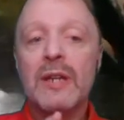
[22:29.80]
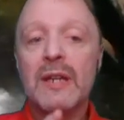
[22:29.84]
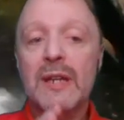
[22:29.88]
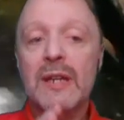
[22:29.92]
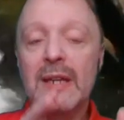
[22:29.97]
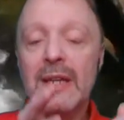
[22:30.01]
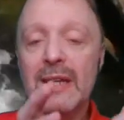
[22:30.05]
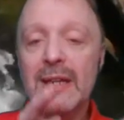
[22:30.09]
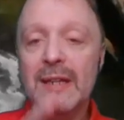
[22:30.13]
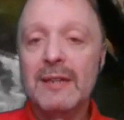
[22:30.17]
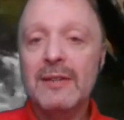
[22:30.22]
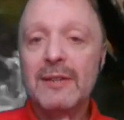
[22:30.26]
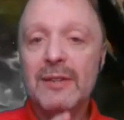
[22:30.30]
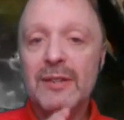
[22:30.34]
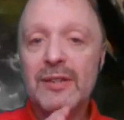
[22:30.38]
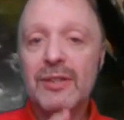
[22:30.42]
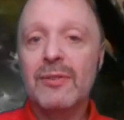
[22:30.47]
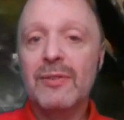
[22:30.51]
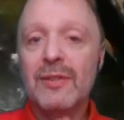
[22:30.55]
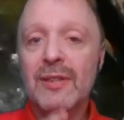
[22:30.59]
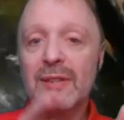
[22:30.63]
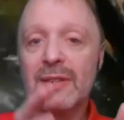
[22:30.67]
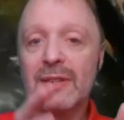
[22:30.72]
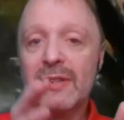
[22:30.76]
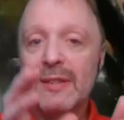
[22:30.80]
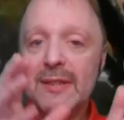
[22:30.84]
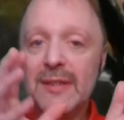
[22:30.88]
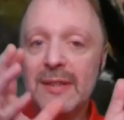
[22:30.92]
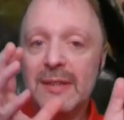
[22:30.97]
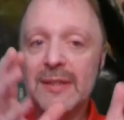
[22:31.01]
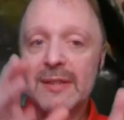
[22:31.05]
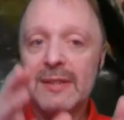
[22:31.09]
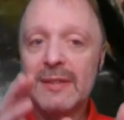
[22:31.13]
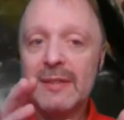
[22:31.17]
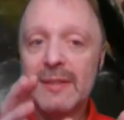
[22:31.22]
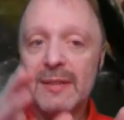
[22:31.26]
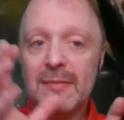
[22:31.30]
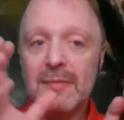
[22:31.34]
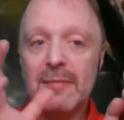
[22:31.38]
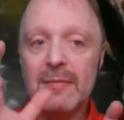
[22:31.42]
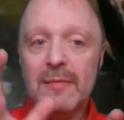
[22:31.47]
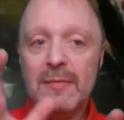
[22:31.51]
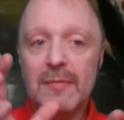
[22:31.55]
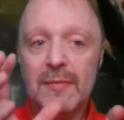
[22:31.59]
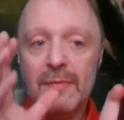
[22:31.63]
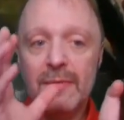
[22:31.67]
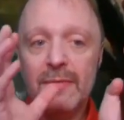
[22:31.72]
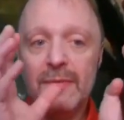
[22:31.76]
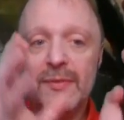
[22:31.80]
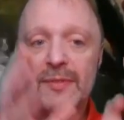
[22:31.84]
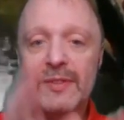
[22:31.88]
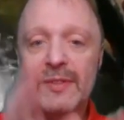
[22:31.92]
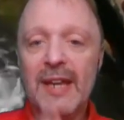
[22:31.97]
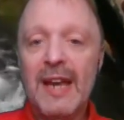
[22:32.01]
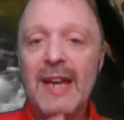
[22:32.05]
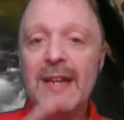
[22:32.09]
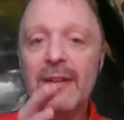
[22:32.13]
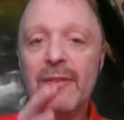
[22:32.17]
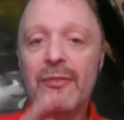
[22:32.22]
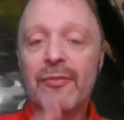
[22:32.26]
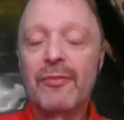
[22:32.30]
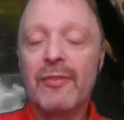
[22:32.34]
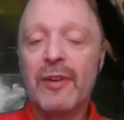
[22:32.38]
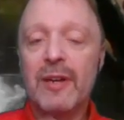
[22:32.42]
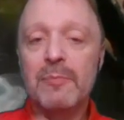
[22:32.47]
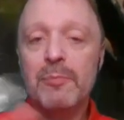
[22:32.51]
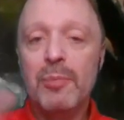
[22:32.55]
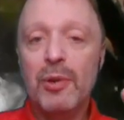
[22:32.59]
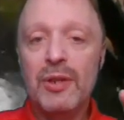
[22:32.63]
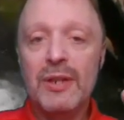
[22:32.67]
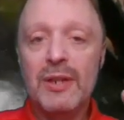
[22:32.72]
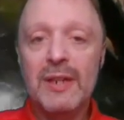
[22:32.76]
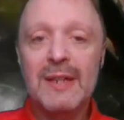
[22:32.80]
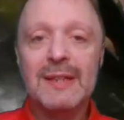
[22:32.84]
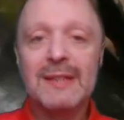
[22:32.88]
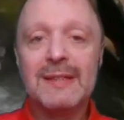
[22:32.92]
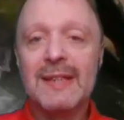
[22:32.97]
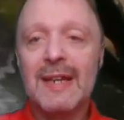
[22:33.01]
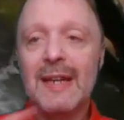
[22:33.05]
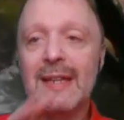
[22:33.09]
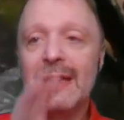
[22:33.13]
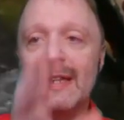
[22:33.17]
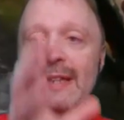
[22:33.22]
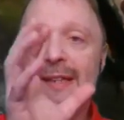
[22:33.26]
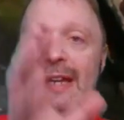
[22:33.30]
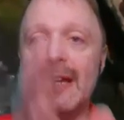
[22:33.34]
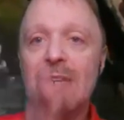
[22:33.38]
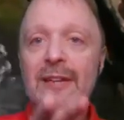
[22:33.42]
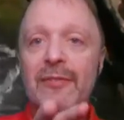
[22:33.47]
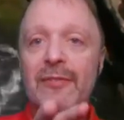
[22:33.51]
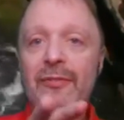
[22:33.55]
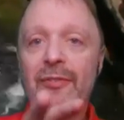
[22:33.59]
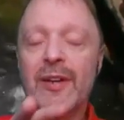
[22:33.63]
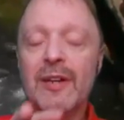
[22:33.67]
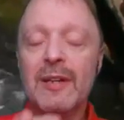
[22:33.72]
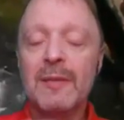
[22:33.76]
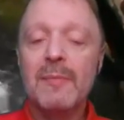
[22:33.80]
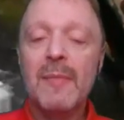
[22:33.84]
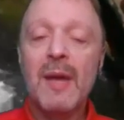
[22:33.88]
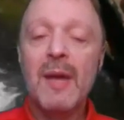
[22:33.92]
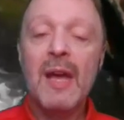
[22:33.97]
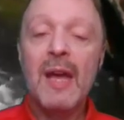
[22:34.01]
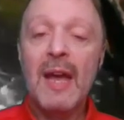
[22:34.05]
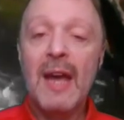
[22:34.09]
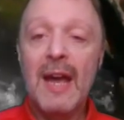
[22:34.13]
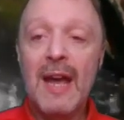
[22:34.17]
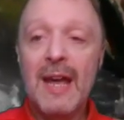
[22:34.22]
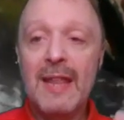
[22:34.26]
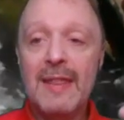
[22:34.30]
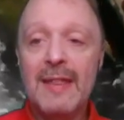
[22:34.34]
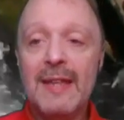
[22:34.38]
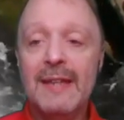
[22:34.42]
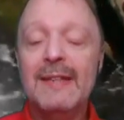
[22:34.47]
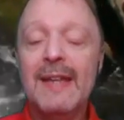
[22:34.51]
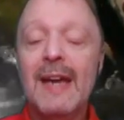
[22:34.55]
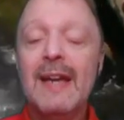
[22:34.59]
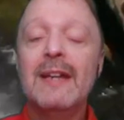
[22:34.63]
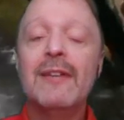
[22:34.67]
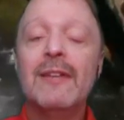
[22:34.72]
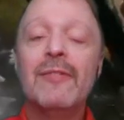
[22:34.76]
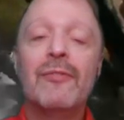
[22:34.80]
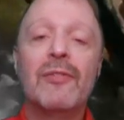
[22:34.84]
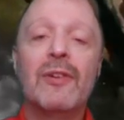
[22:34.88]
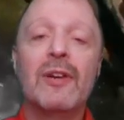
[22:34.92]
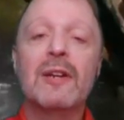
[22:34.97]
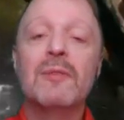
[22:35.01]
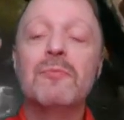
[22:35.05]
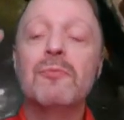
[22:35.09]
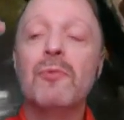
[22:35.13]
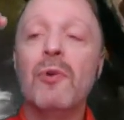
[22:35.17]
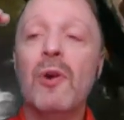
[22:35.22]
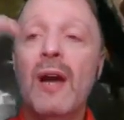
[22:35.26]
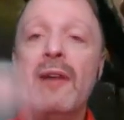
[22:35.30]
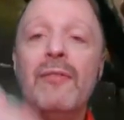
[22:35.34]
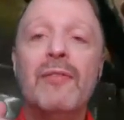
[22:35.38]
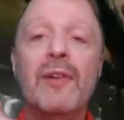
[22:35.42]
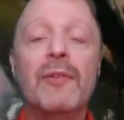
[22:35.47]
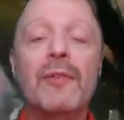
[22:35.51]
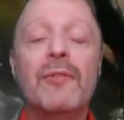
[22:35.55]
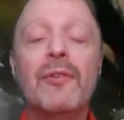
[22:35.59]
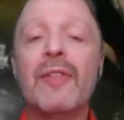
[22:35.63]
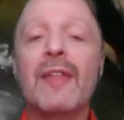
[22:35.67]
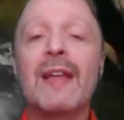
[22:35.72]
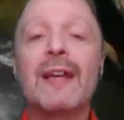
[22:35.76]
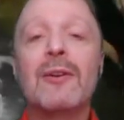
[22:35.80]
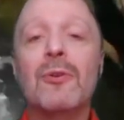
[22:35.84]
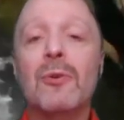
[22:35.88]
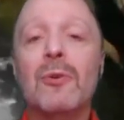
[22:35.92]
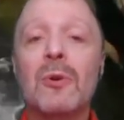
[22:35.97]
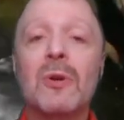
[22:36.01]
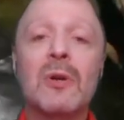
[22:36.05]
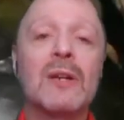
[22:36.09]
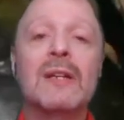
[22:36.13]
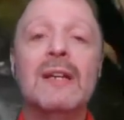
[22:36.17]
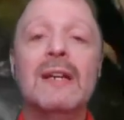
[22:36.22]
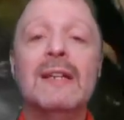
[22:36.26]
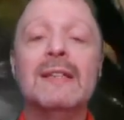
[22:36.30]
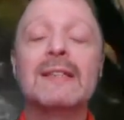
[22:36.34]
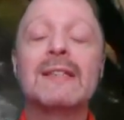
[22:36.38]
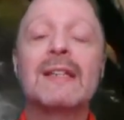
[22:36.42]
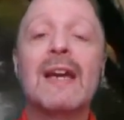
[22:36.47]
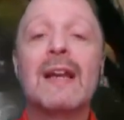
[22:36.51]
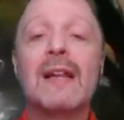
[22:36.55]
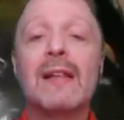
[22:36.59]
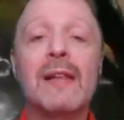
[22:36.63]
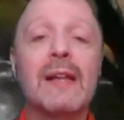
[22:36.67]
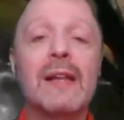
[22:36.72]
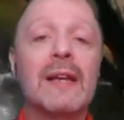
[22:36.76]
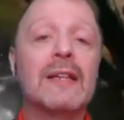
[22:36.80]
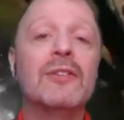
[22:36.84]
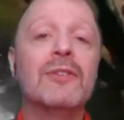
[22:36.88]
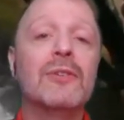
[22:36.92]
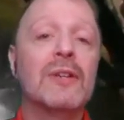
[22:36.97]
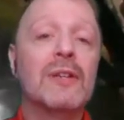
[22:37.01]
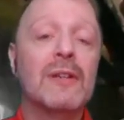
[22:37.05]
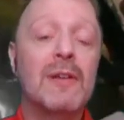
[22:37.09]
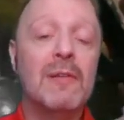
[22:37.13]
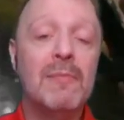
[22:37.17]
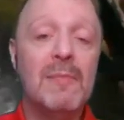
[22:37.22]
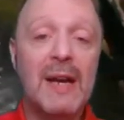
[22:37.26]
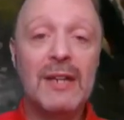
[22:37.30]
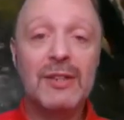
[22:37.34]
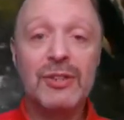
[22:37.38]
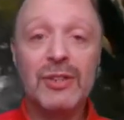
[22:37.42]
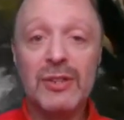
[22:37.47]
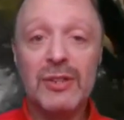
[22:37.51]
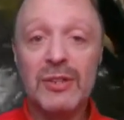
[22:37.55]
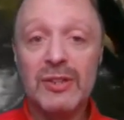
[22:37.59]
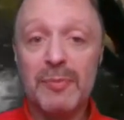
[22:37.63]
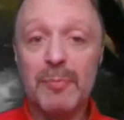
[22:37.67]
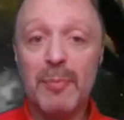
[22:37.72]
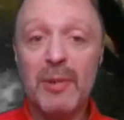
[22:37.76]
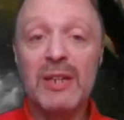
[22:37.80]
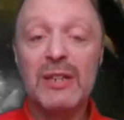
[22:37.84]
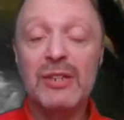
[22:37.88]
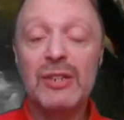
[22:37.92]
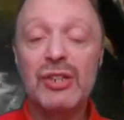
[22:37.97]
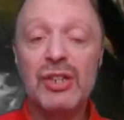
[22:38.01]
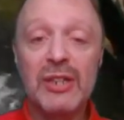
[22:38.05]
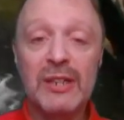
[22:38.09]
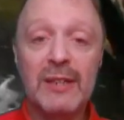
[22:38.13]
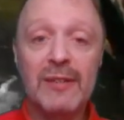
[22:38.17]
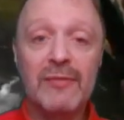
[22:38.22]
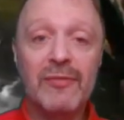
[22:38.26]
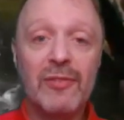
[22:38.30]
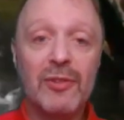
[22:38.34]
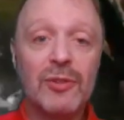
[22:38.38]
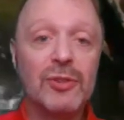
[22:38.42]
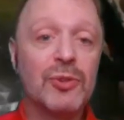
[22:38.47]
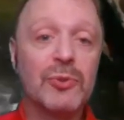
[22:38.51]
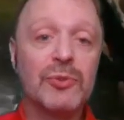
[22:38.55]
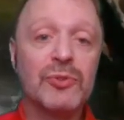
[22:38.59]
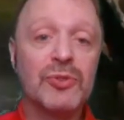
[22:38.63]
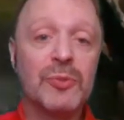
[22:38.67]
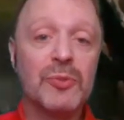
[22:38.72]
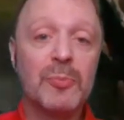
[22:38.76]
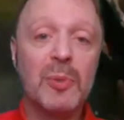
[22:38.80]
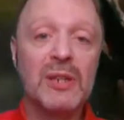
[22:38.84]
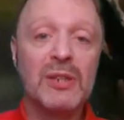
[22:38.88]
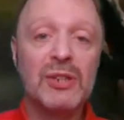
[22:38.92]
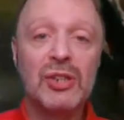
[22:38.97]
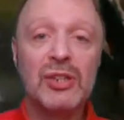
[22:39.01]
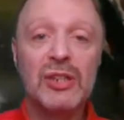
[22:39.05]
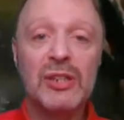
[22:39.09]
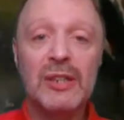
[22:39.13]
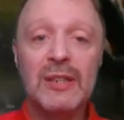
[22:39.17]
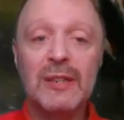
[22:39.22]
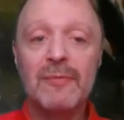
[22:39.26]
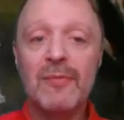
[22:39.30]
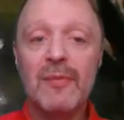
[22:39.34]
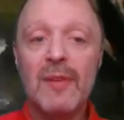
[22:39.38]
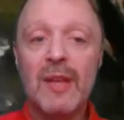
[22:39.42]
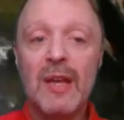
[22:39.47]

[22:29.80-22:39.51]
it into this data frame, put it inside the data frame, and the data frame will have everything organized kind of like you can imagine a spreadsheet, a virtual spreadsheet.